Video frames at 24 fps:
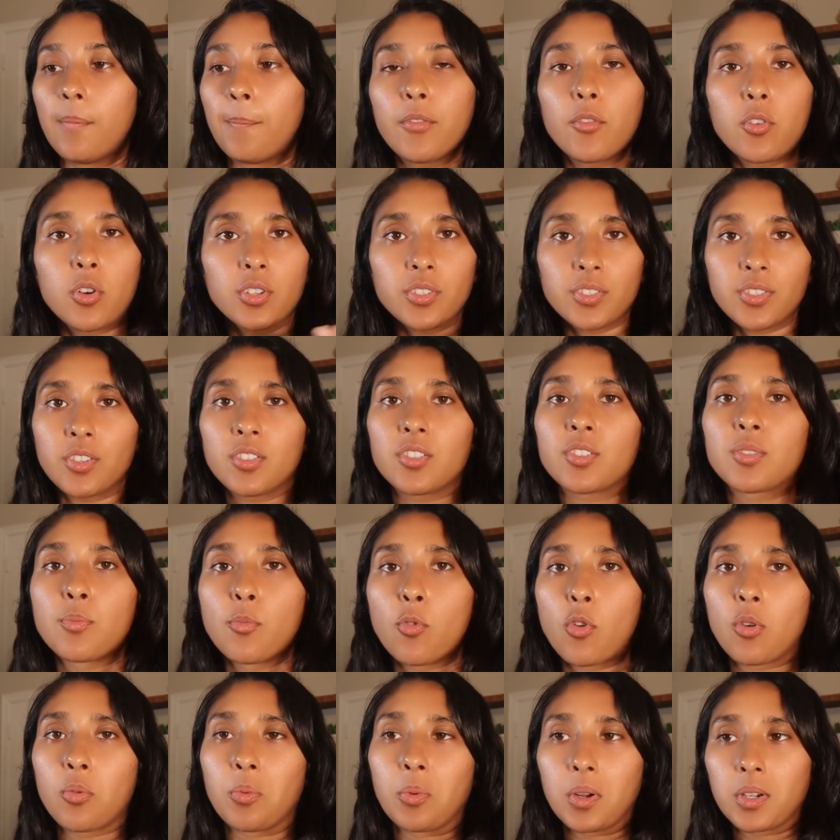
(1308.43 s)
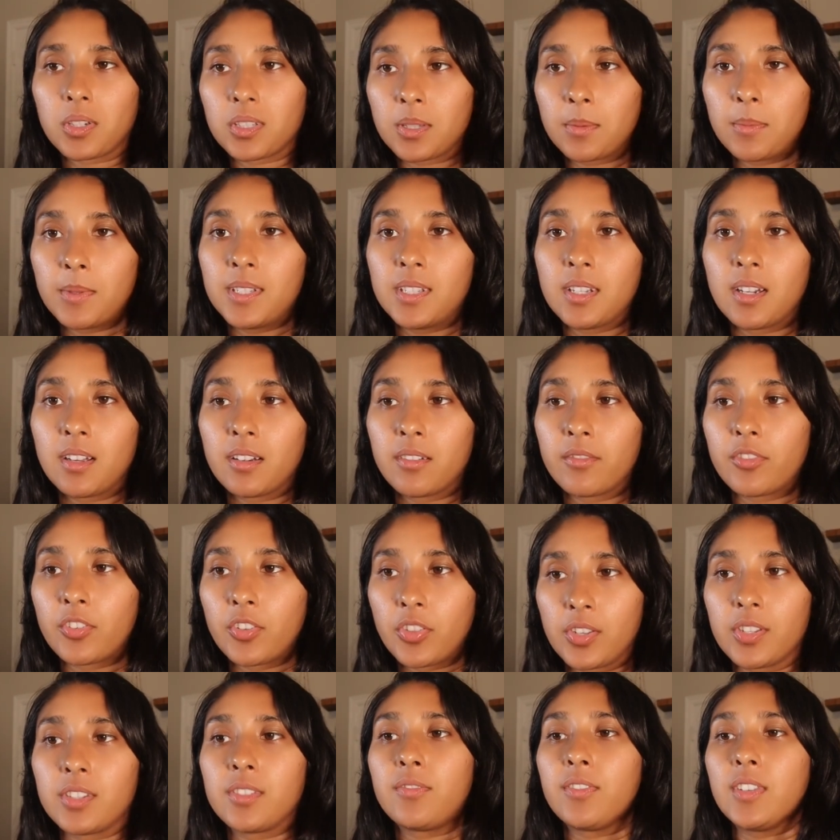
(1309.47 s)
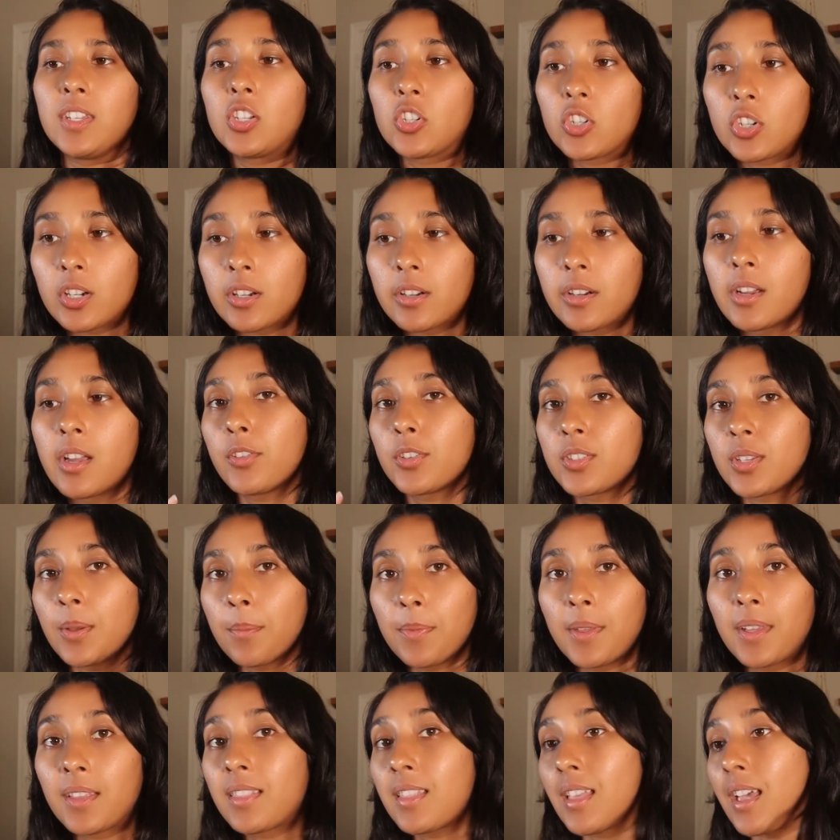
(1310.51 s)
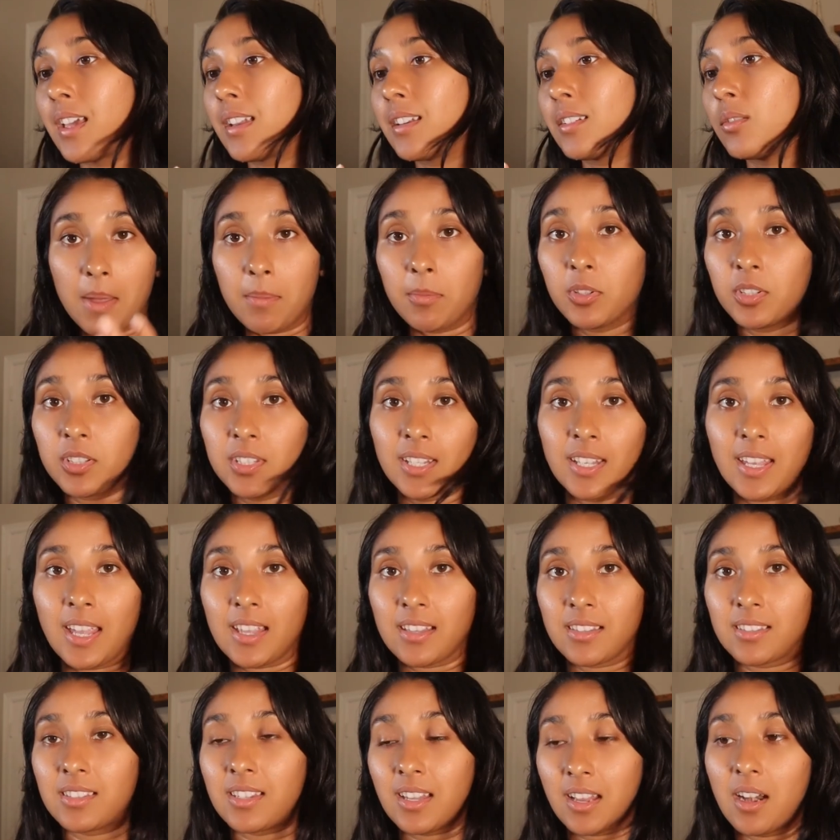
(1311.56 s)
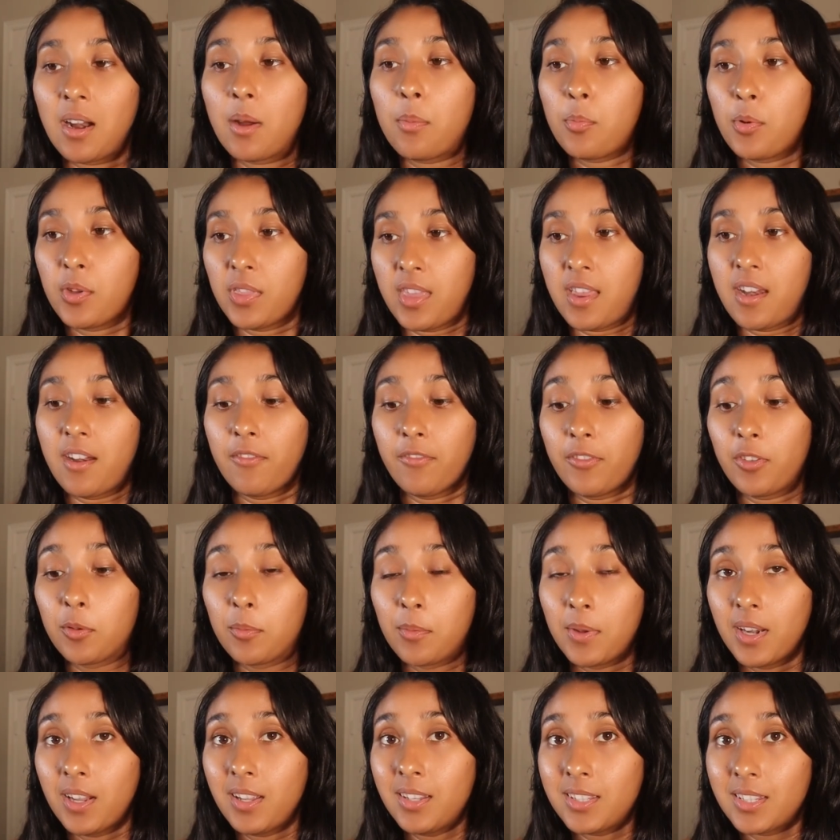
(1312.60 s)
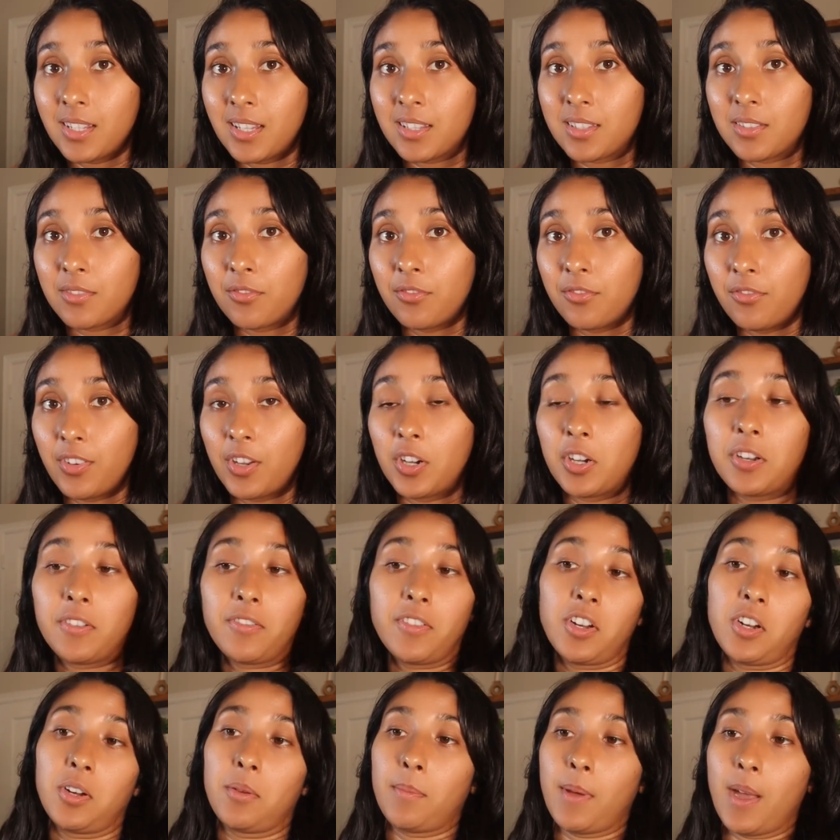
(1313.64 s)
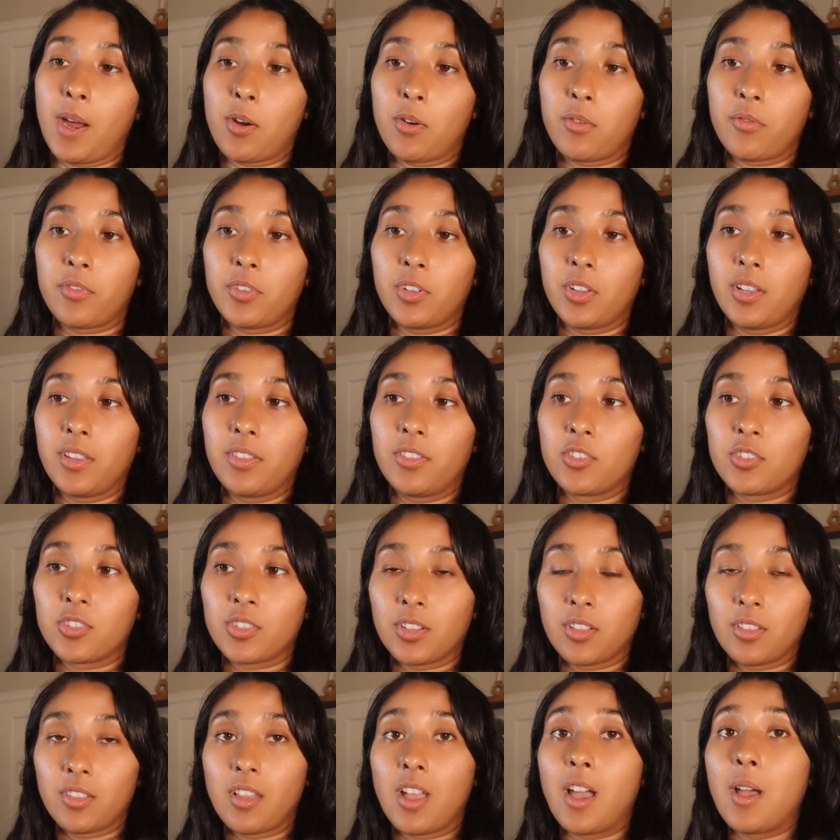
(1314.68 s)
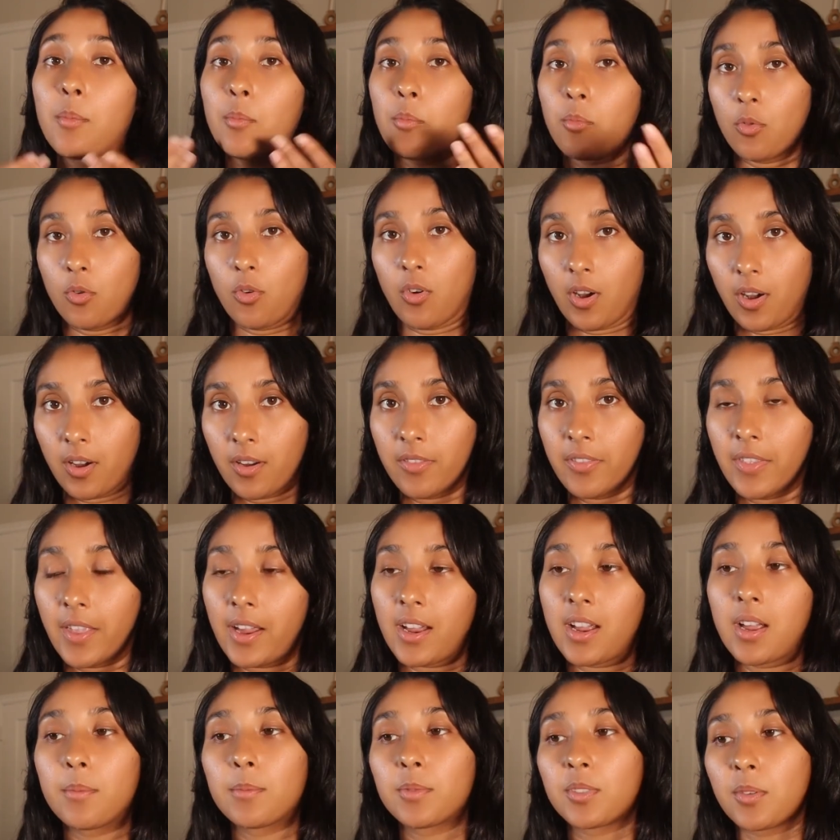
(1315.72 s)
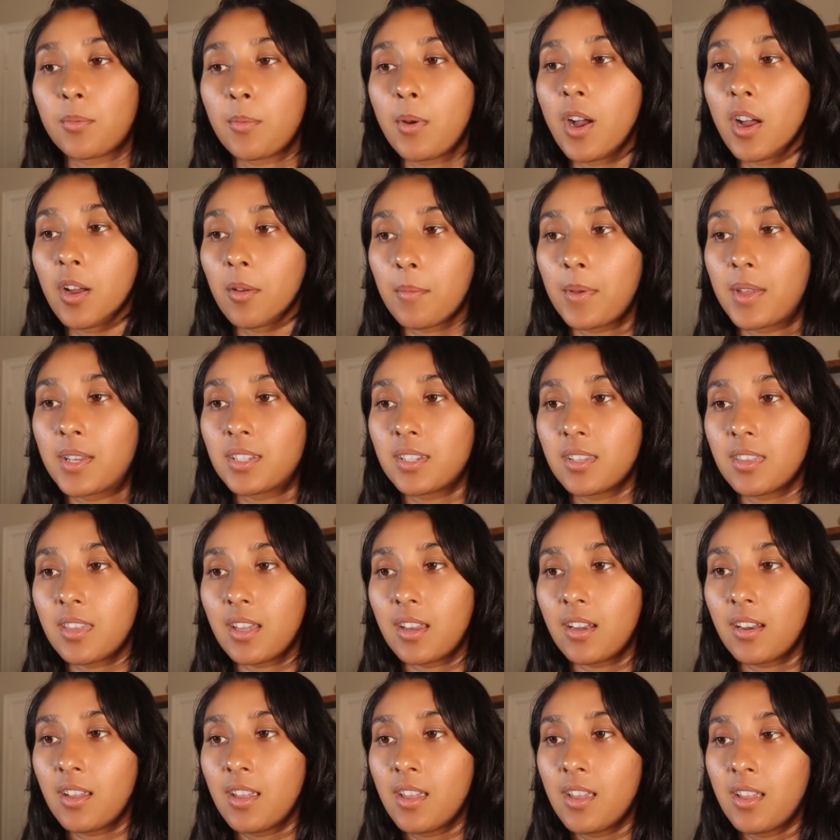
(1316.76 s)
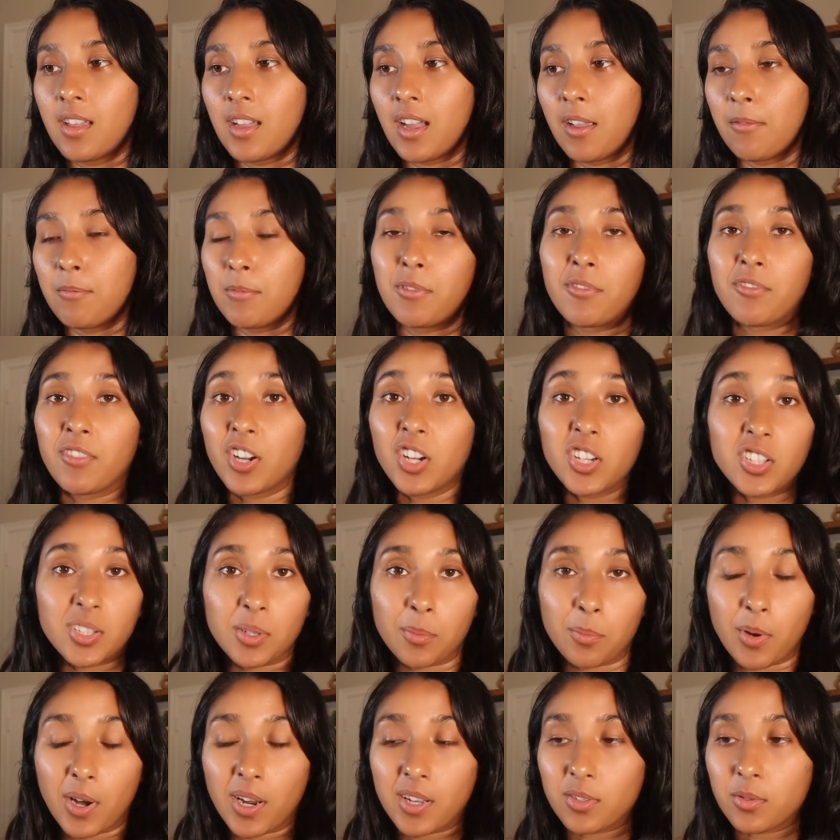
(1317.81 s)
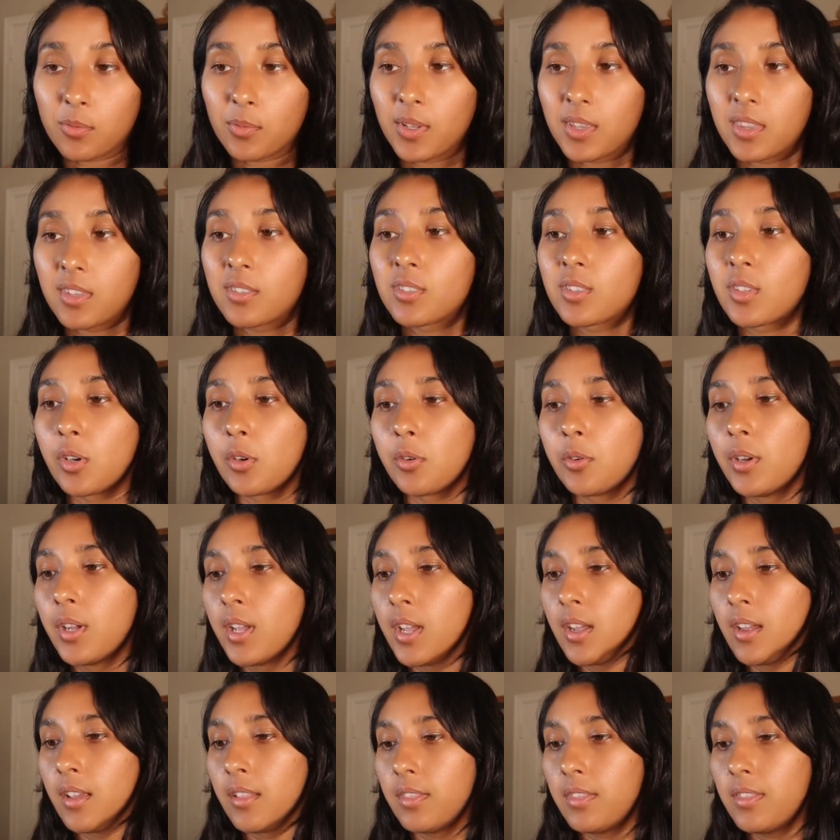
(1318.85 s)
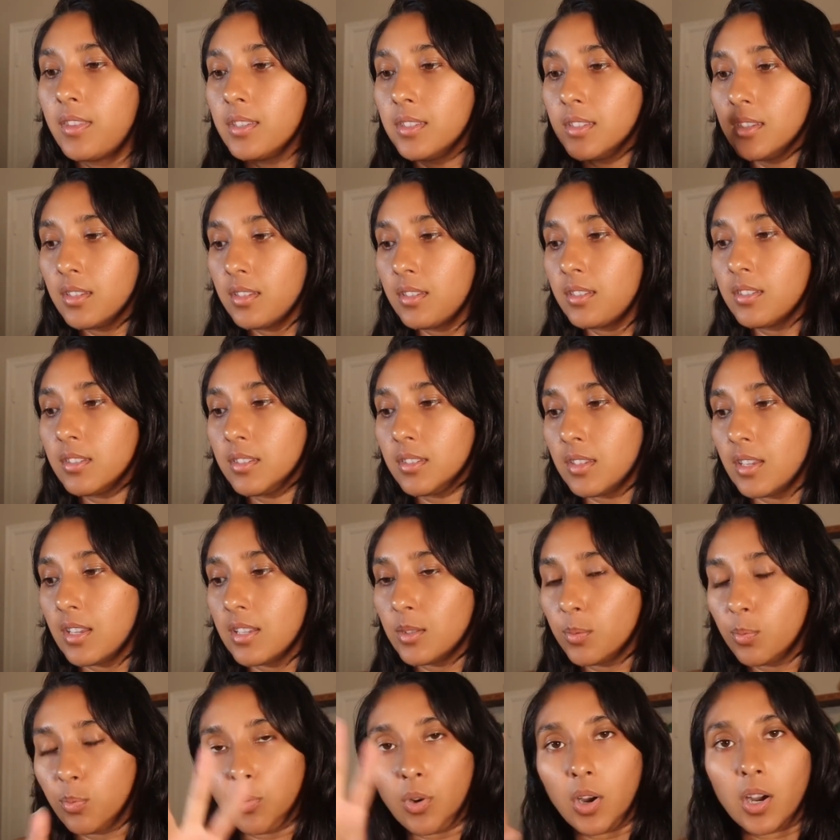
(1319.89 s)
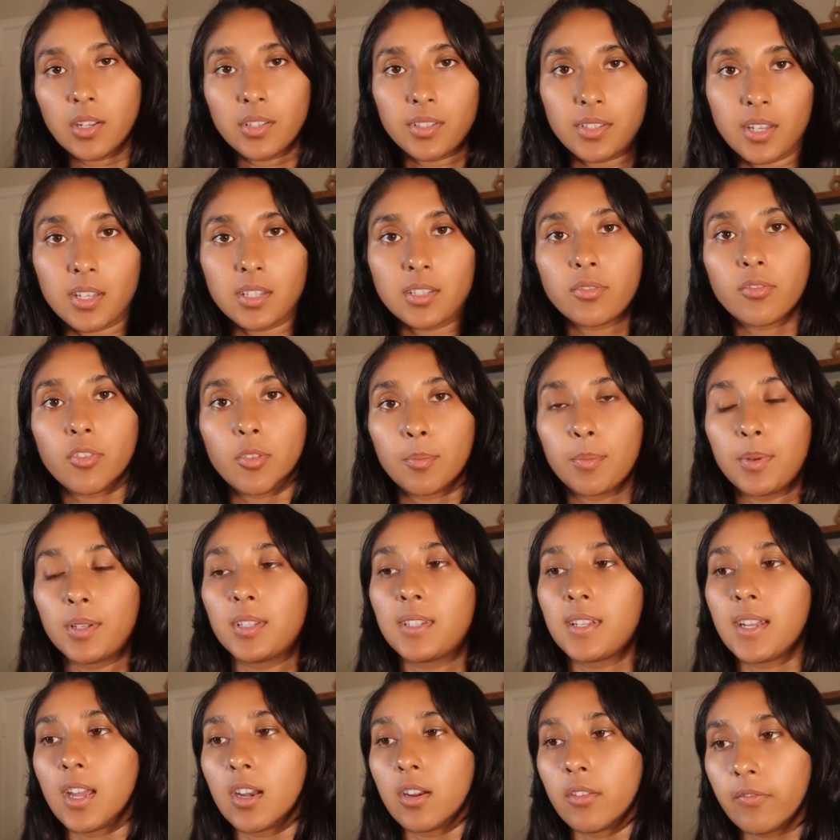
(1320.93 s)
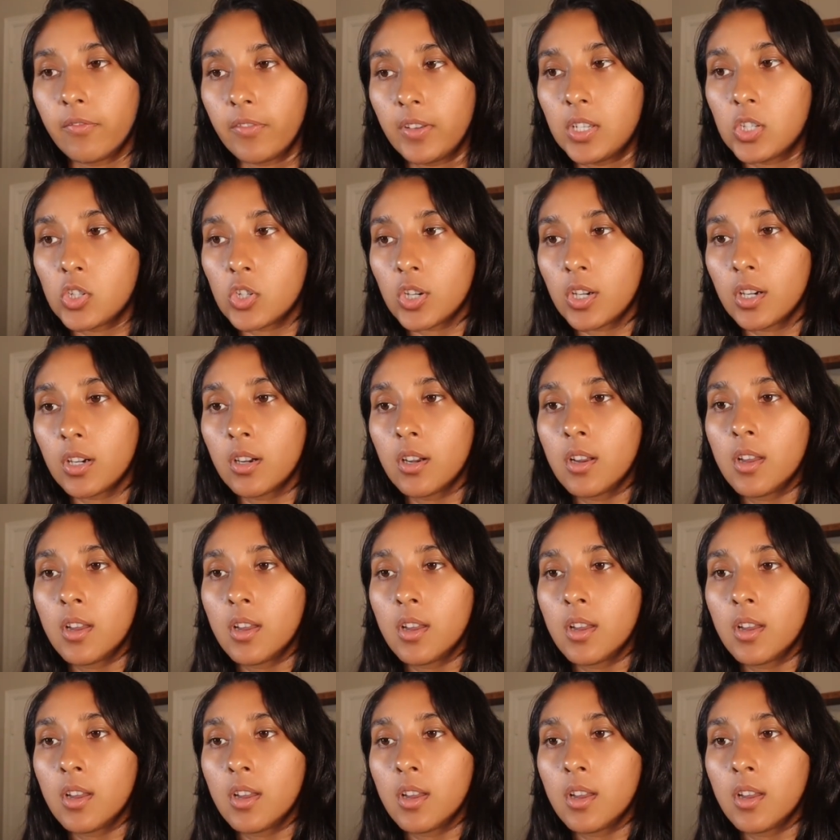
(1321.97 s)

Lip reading: Of course, there's more work to be done for this feature. For something that able to get set up within a few minutes, it's very, very powerful. And there's a lot more that comes from Augment that I've been very surprised with. So this is its process for building out a feature.